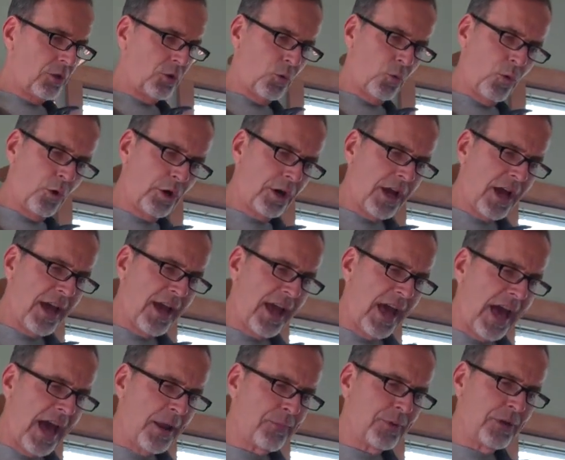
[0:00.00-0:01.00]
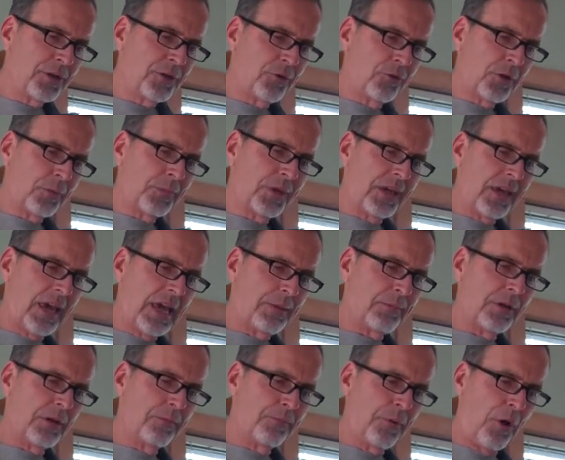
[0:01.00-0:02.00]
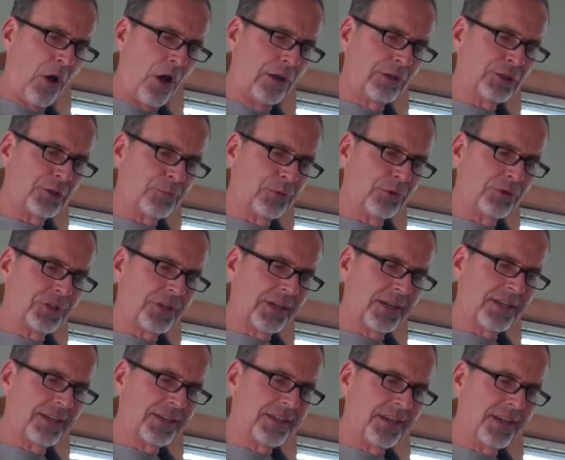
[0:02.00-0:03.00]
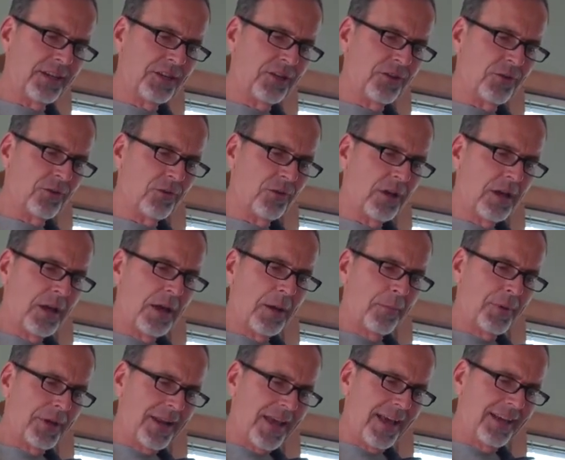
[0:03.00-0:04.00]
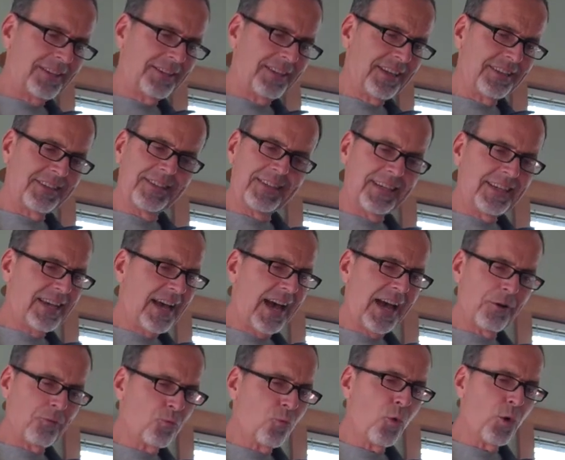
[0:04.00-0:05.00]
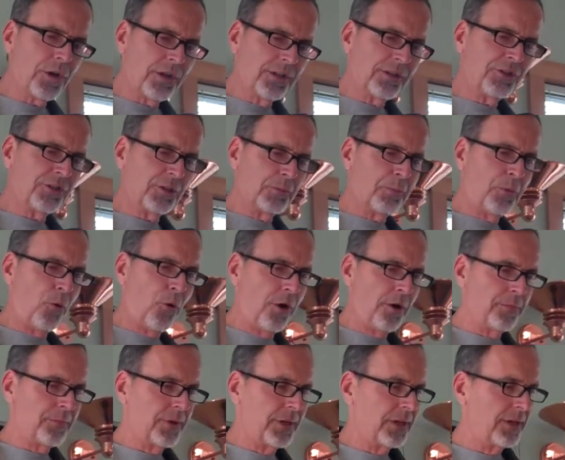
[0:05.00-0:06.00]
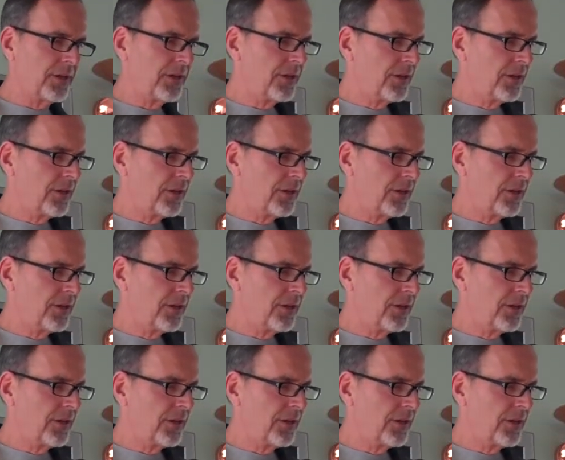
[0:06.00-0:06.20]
The work I had been doing became impossible to continue, but SSDI wouldn't support me.